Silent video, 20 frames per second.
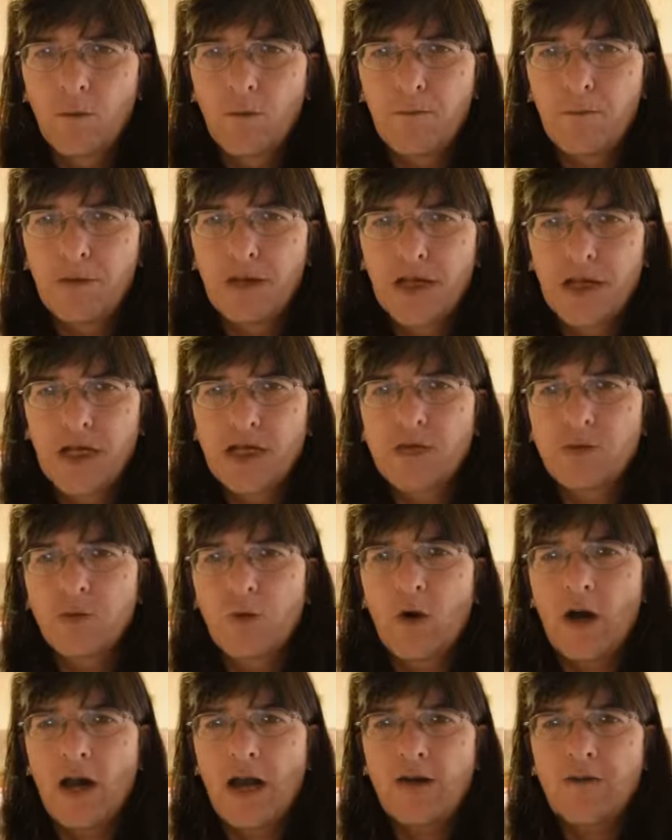because
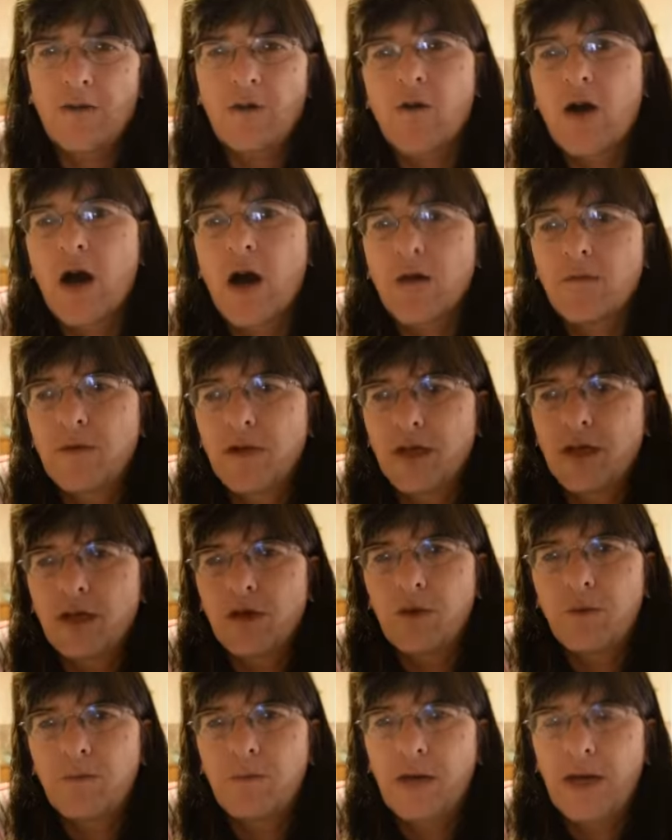whatever army
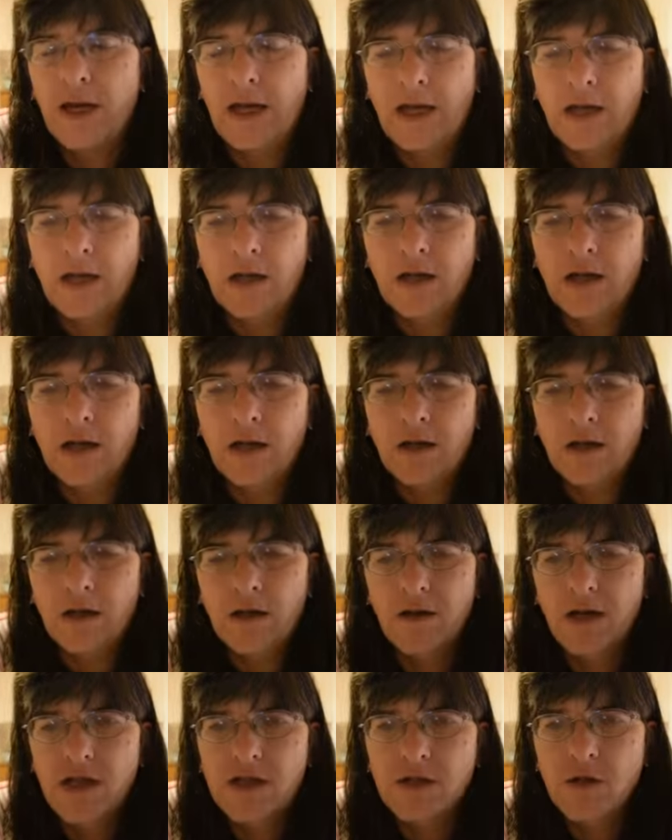you pick,
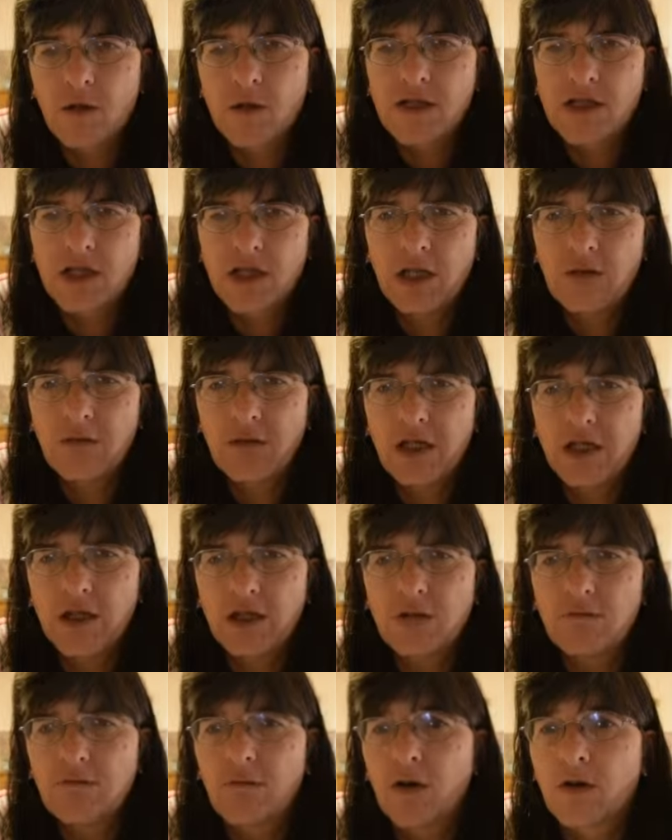there's always going to be
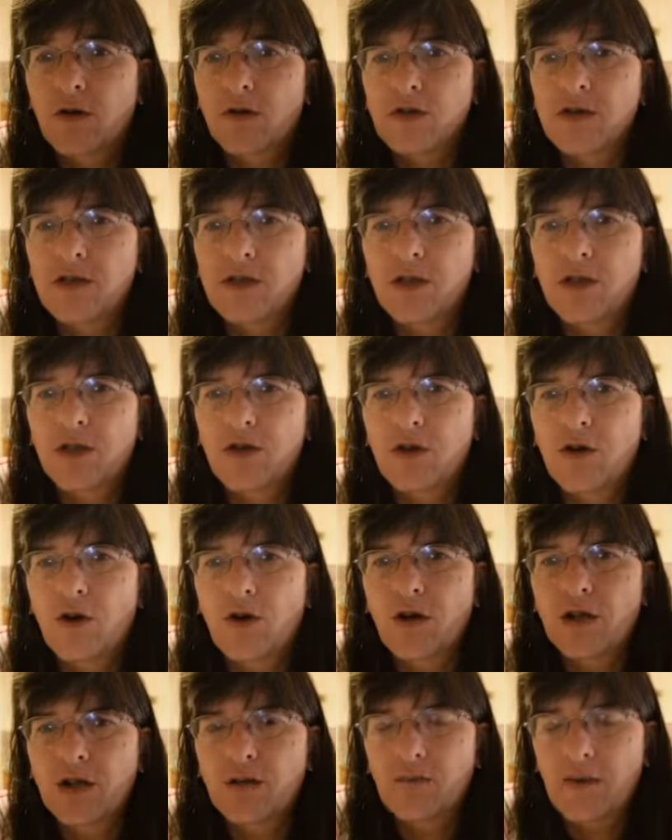good models that you're not
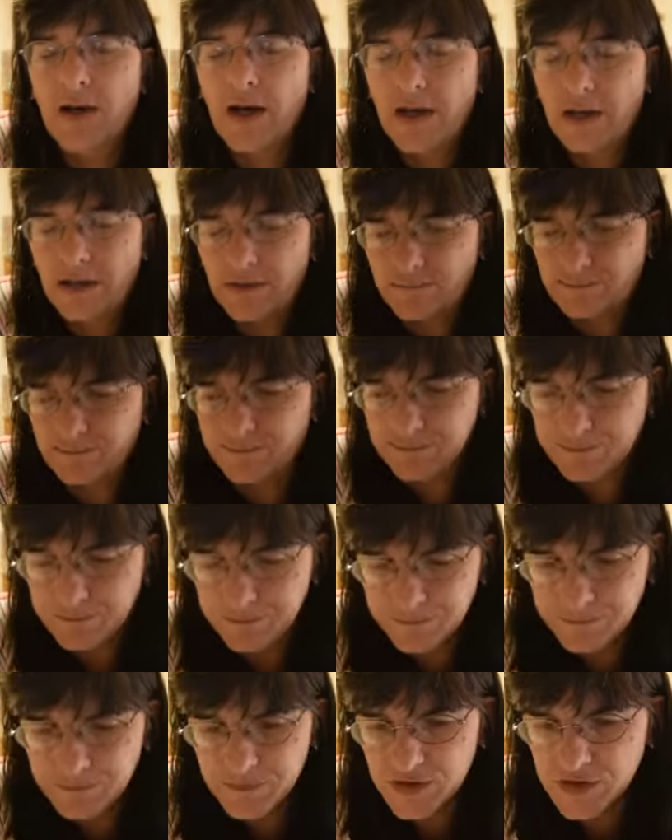going to paint.
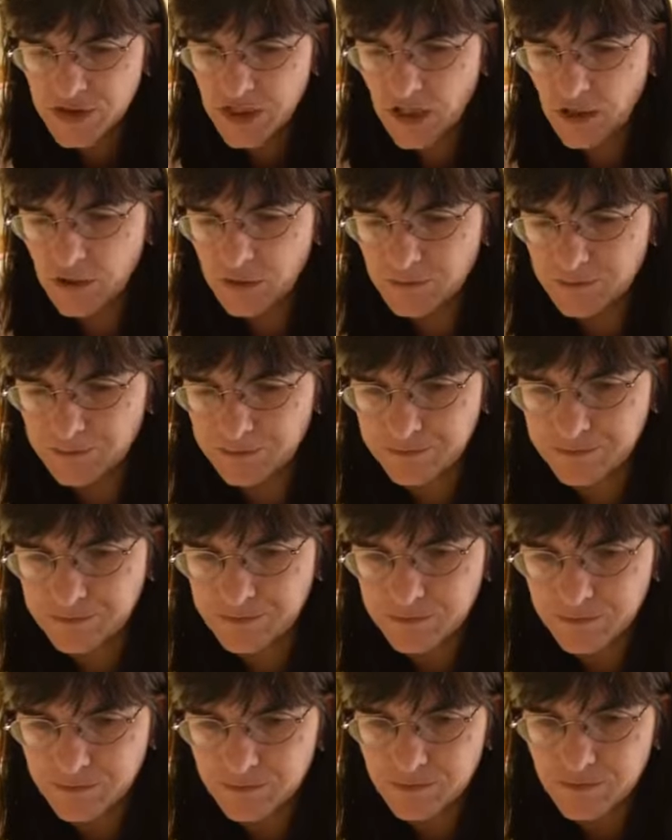So
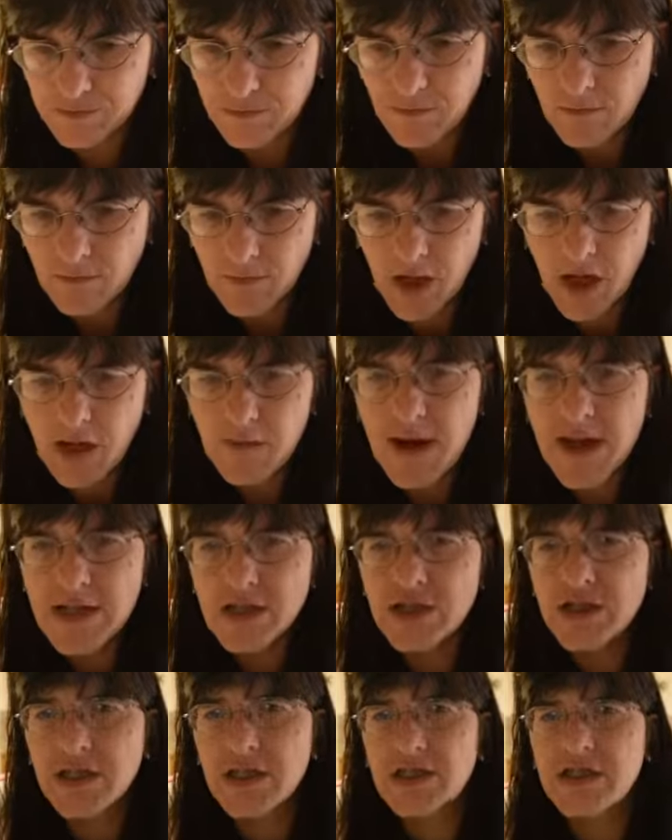I'm
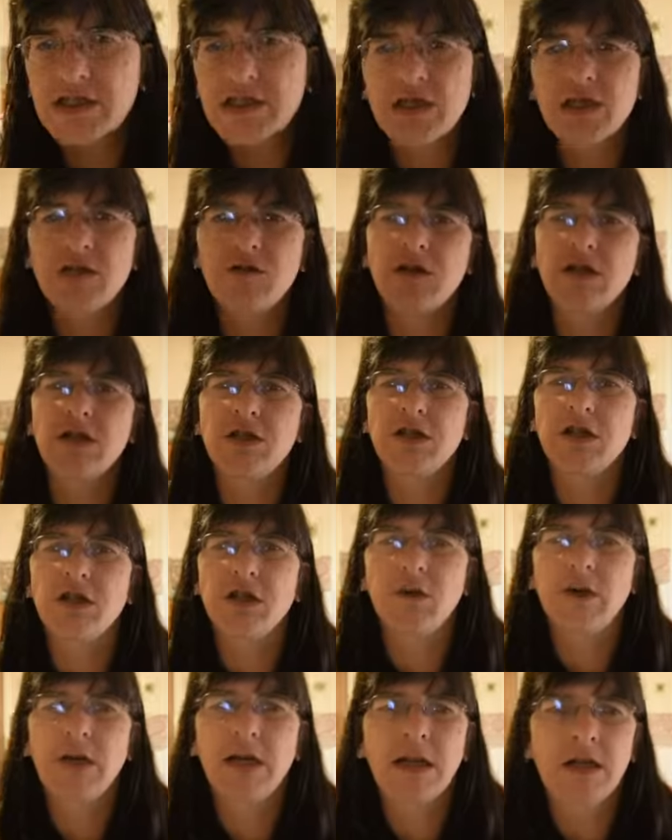actually considering
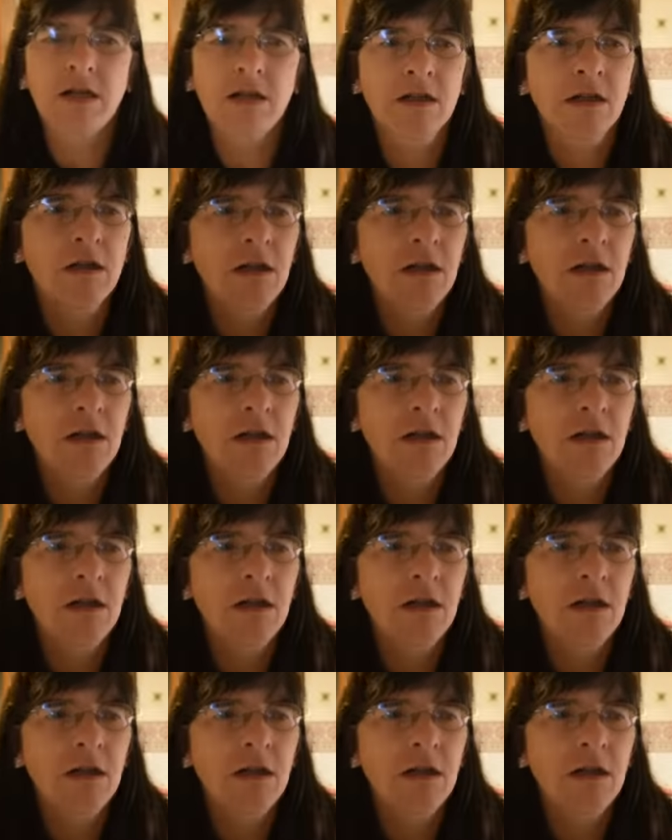doing